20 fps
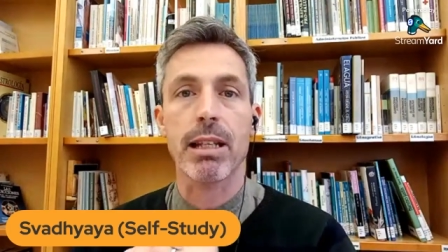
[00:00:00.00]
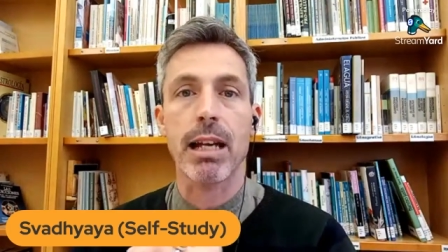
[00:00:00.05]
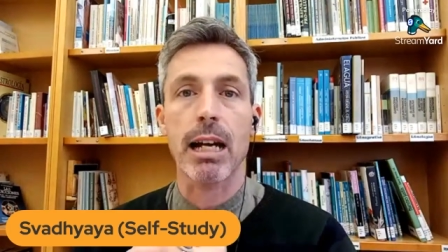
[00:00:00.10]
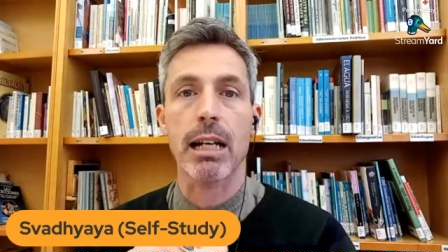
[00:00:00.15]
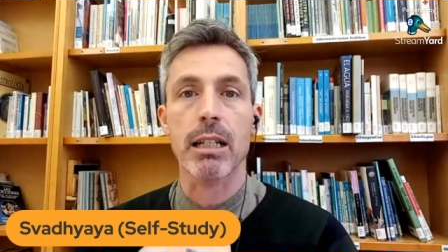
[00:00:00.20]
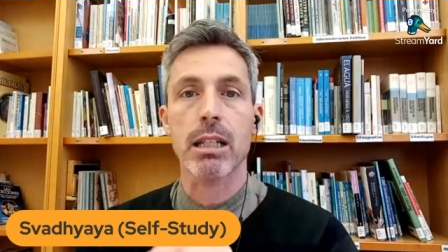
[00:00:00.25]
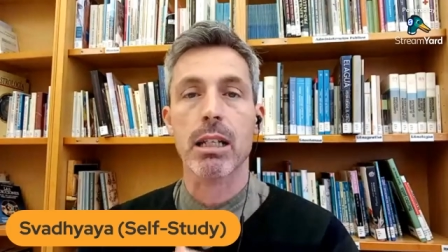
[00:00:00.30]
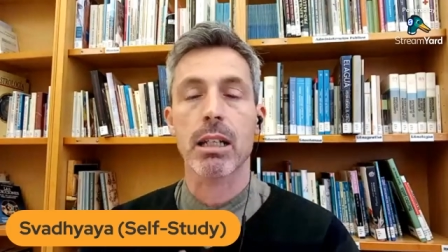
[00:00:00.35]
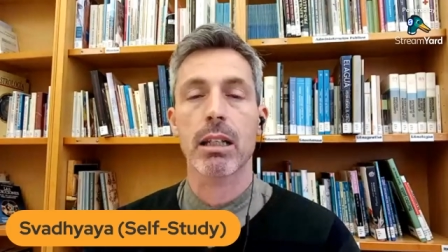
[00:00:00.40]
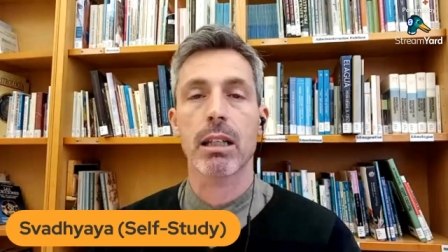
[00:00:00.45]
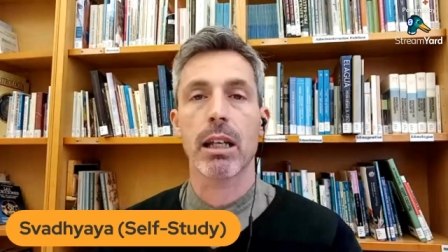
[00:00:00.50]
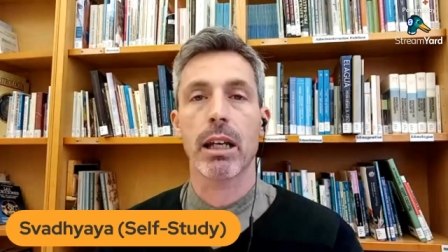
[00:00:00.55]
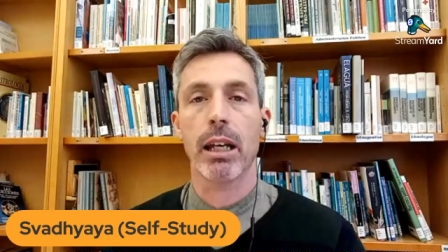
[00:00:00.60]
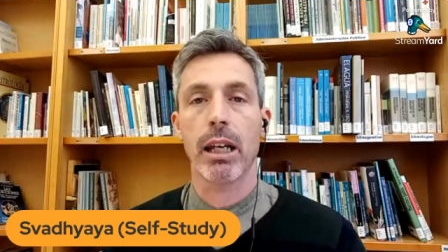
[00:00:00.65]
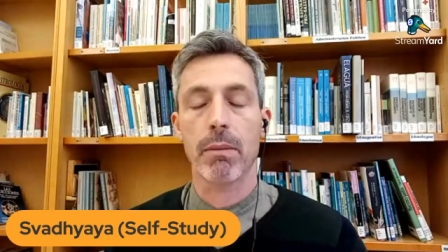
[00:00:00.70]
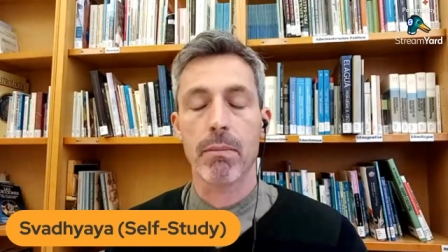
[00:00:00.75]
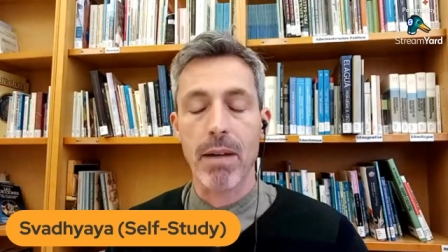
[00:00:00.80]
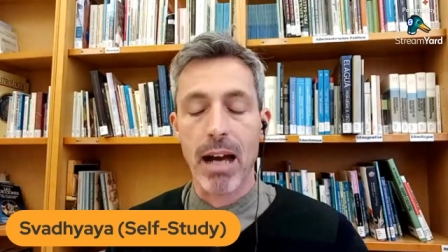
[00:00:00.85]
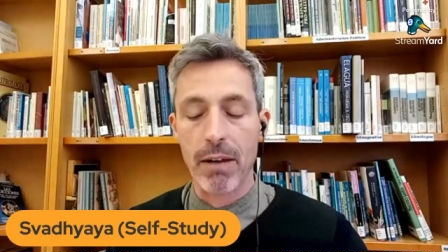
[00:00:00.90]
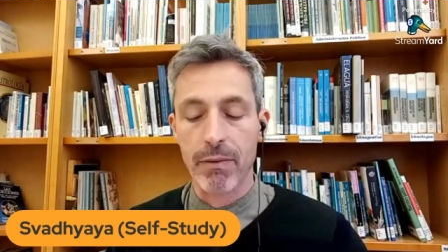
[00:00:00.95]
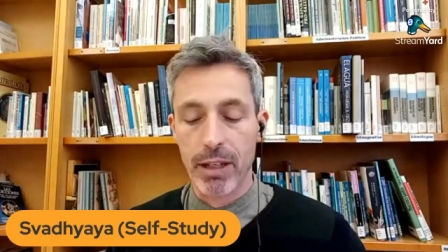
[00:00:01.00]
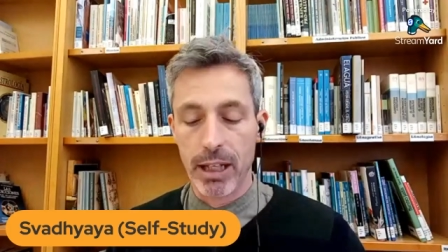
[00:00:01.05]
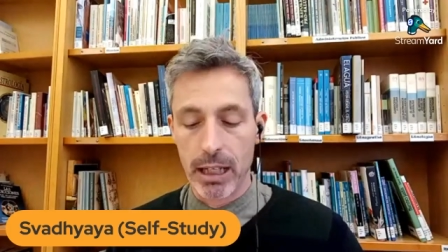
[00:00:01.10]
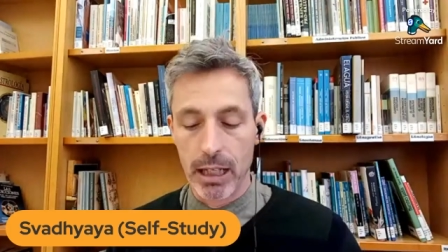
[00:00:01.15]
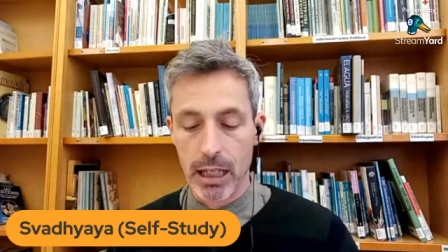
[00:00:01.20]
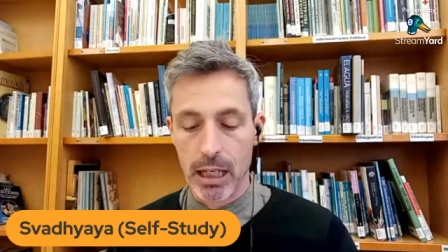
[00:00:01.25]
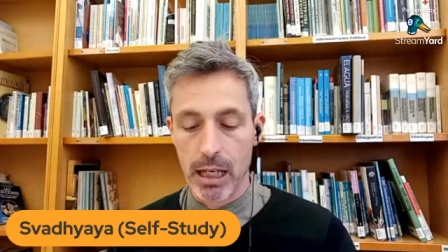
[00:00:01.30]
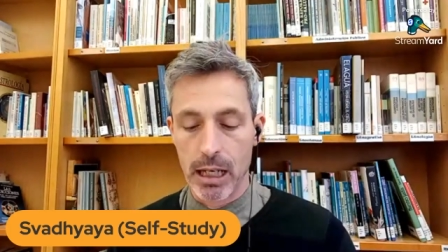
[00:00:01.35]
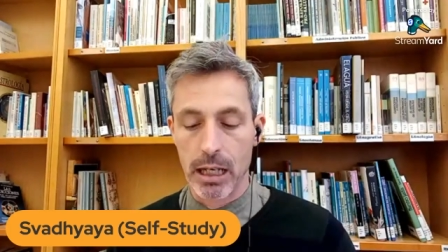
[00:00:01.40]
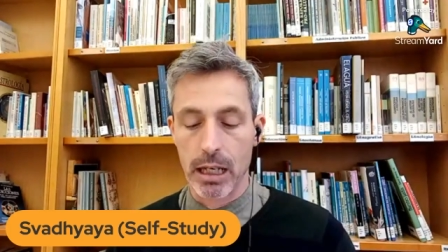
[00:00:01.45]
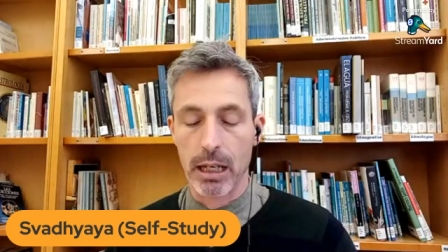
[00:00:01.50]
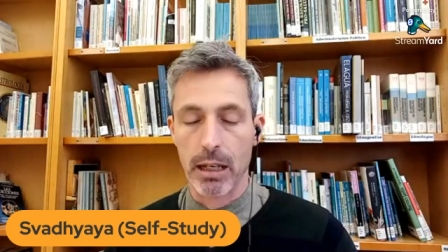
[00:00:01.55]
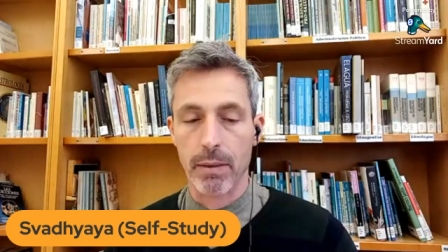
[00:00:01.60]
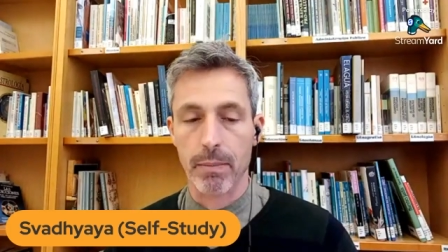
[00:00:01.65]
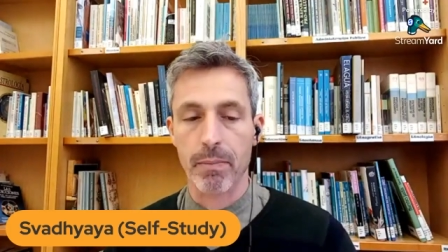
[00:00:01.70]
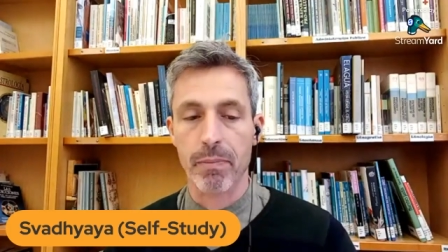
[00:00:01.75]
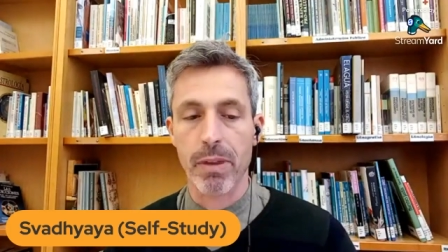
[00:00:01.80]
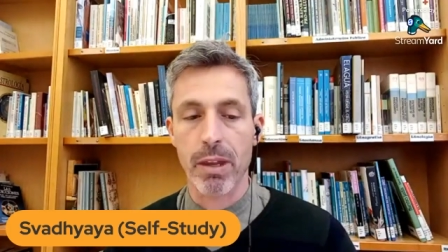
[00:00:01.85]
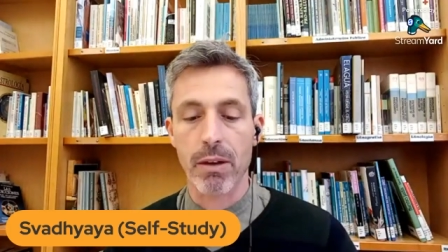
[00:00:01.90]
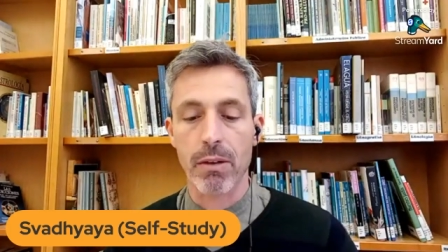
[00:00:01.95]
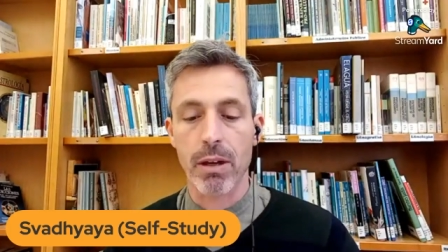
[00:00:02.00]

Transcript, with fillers: that it might be um,